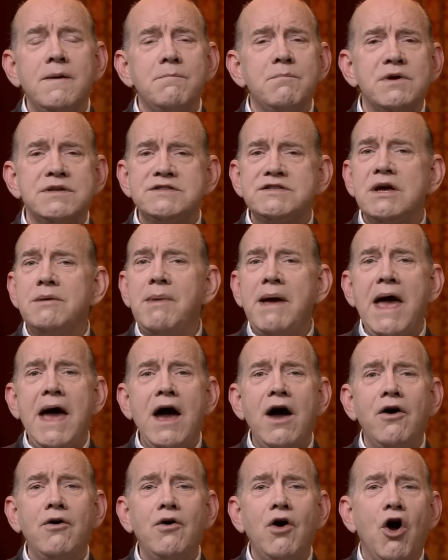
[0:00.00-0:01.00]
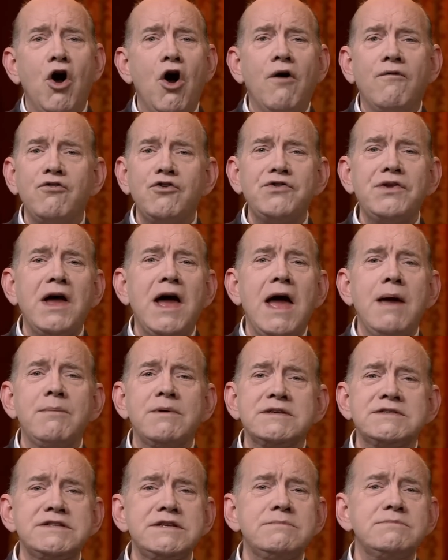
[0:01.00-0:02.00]
but somehow over time
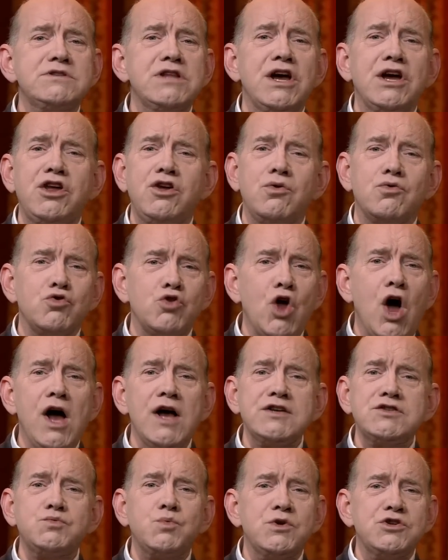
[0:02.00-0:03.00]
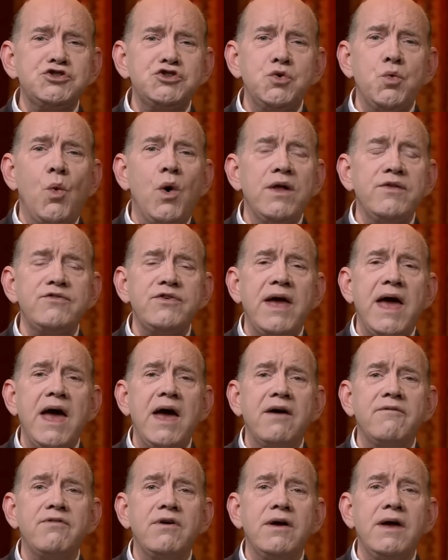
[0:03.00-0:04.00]
it seems like you lost what you once
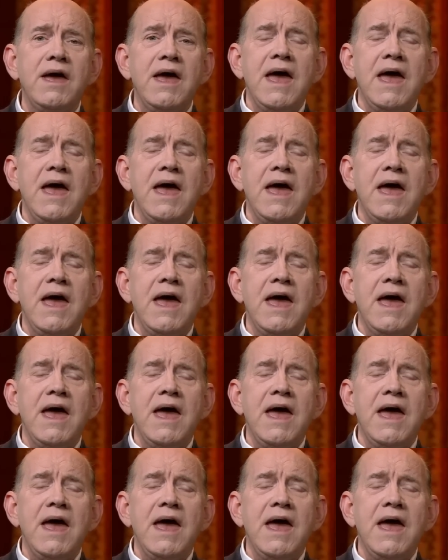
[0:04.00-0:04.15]
have